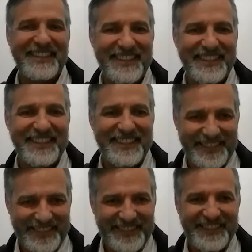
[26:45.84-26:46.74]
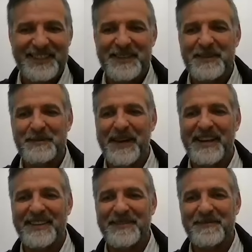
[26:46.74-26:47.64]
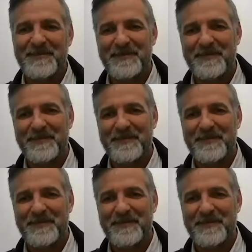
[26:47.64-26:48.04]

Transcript: You too, dear. Bye-bye.